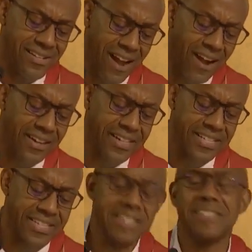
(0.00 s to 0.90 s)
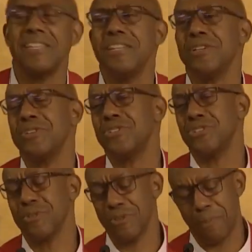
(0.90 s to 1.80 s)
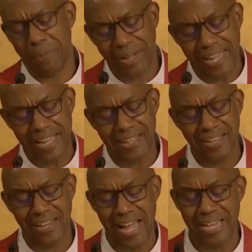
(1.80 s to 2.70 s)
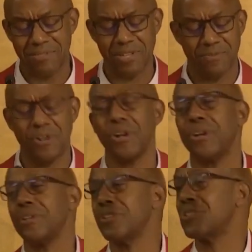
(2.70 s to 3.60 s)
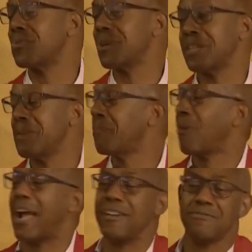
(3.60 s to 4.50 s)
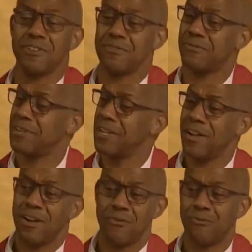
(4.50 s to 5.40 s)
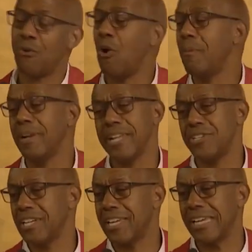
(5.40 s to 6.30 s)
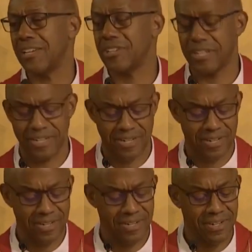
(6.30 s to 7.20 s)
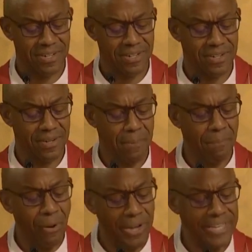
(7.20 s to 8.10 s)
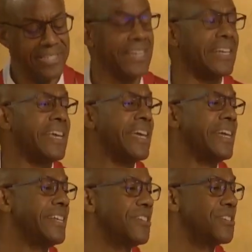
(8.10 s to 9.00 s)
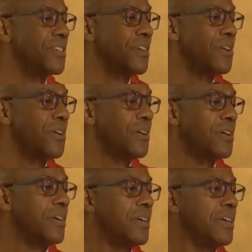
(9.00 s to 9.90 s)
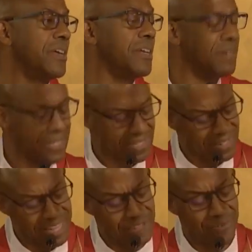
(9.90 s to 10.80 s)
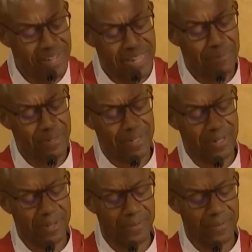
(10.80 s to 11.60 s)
Darkness continues to plague the lives of girls who are deprived of, of formal education, boys engaged in slave labor